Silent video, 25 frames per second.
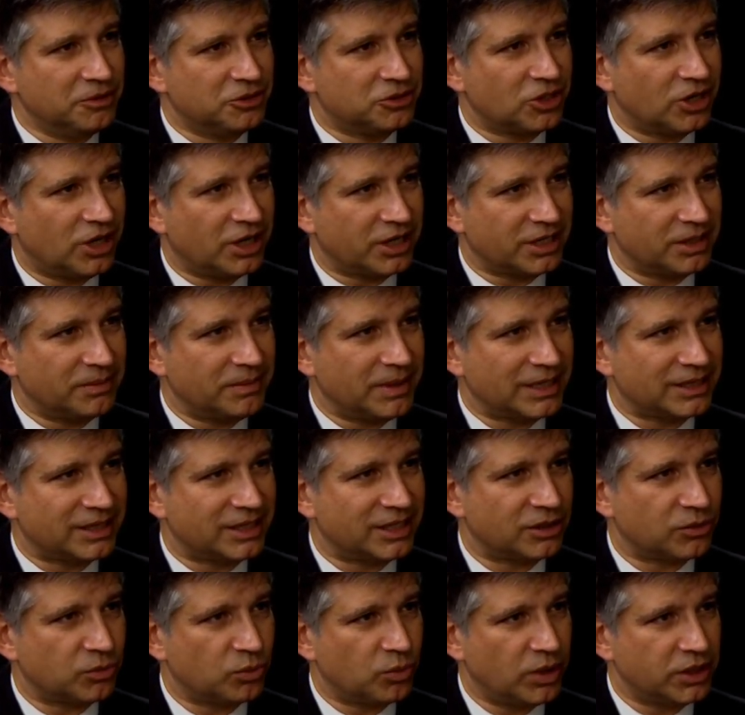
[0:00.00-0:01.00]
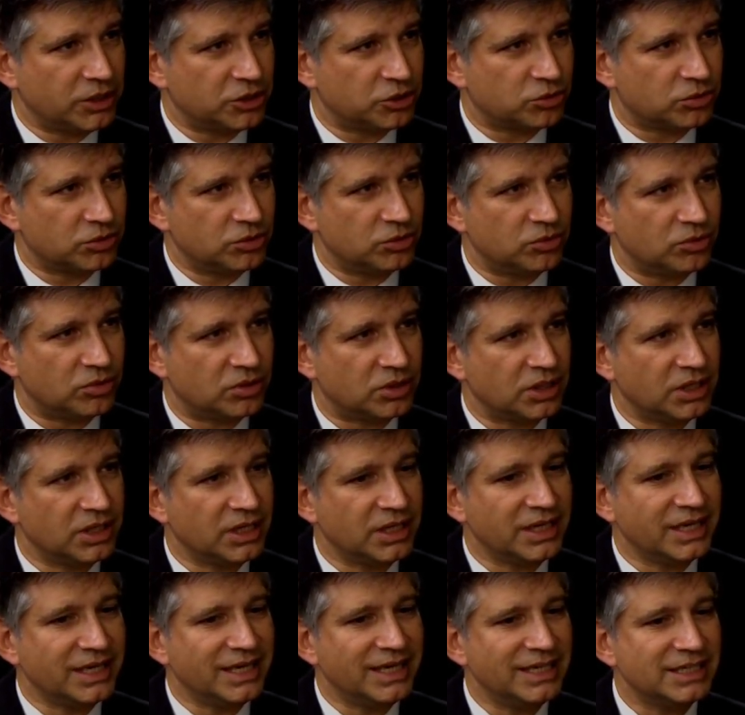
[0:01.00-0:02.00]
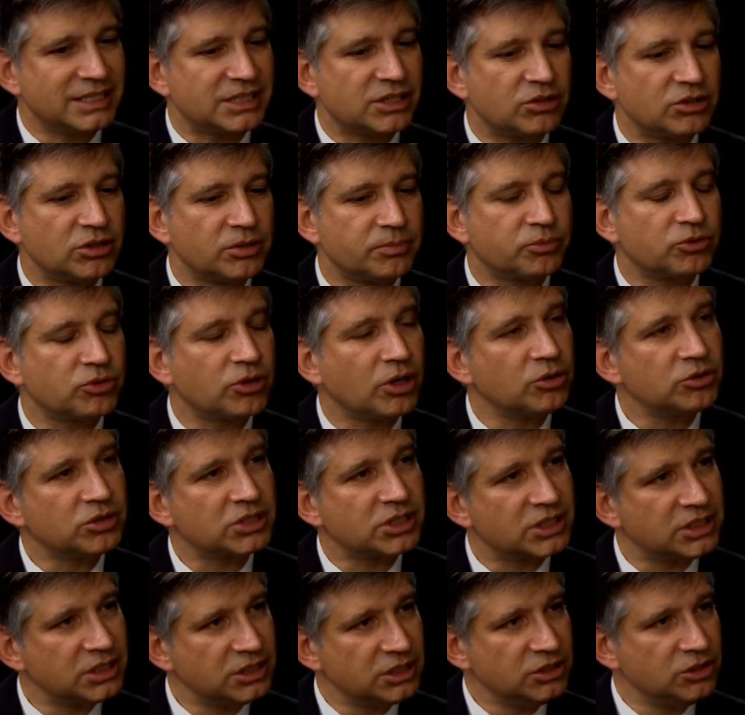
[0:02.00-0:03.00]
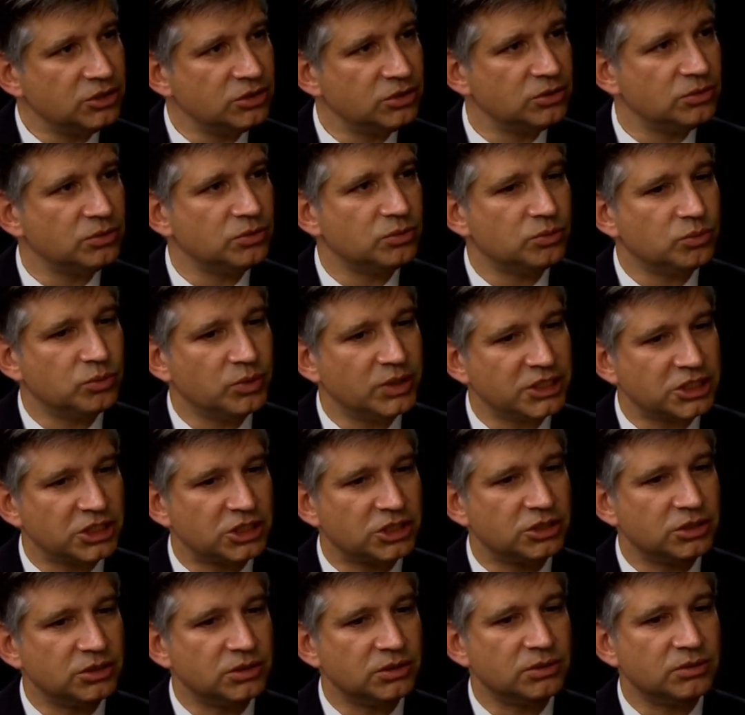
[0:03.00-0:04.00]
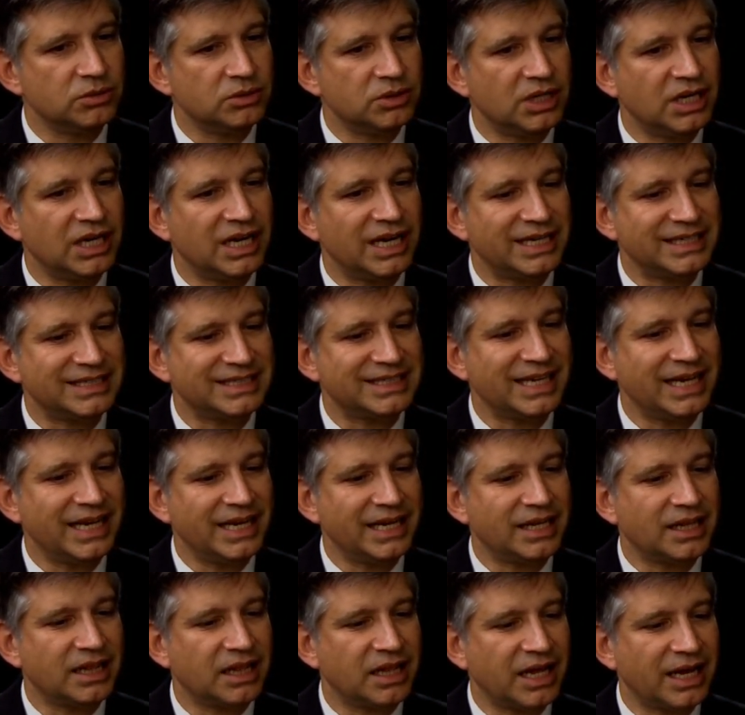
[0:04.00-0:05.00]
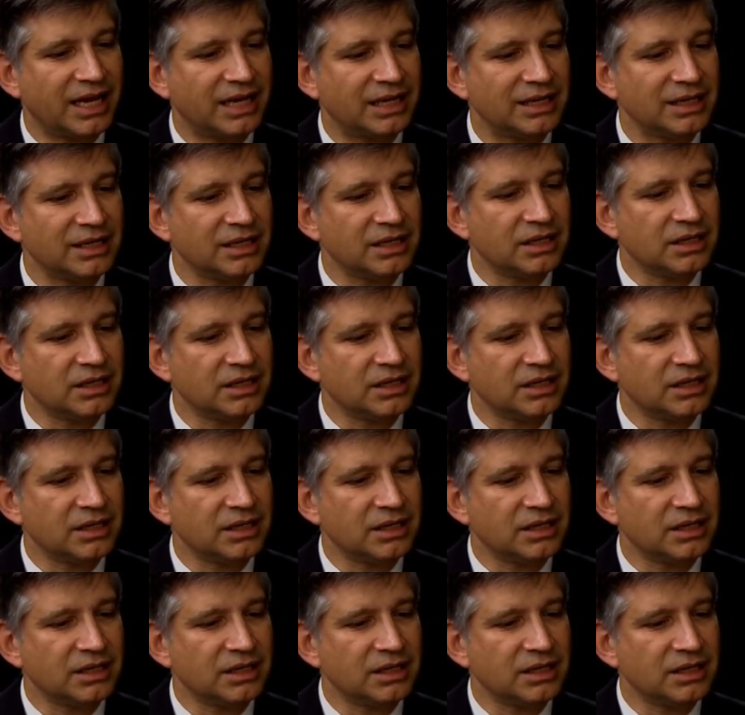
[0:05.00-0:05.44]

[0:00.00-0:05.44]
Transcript: talking about their one truth. Is there an approach that you wish to take that